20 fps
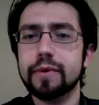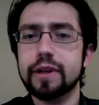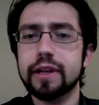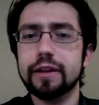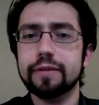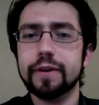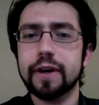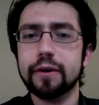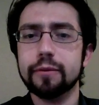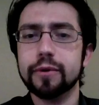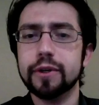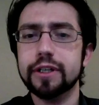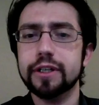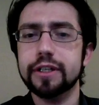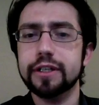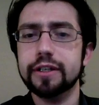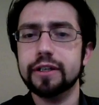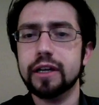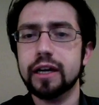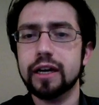if
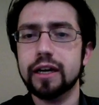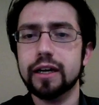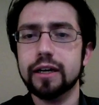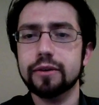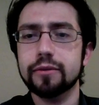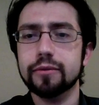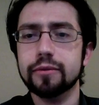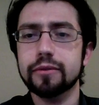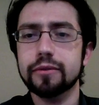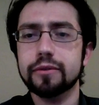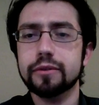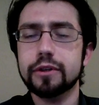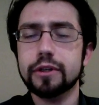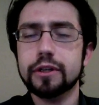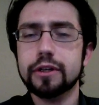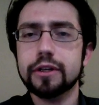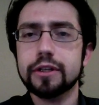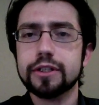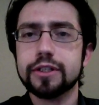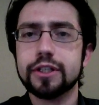anyone
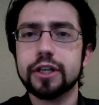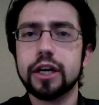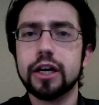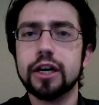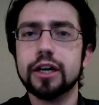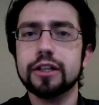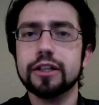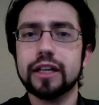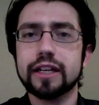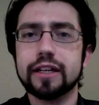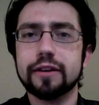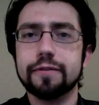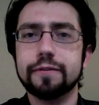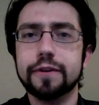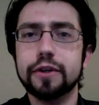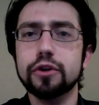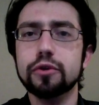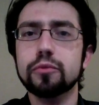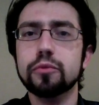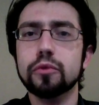saw like a
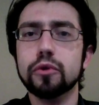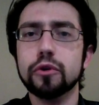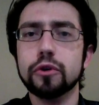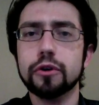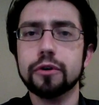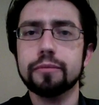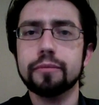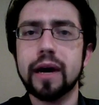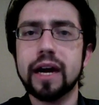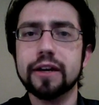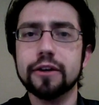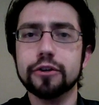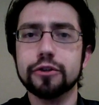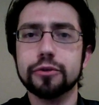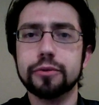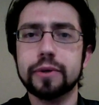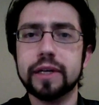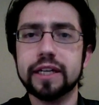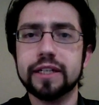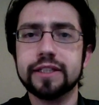few more minor
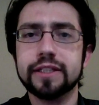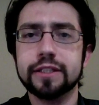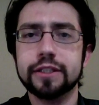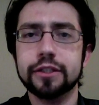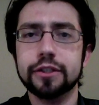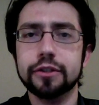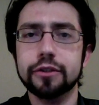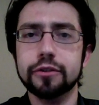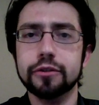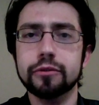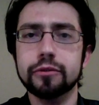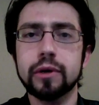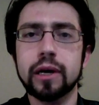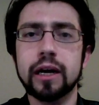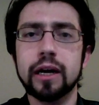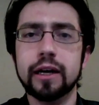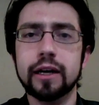tweaks to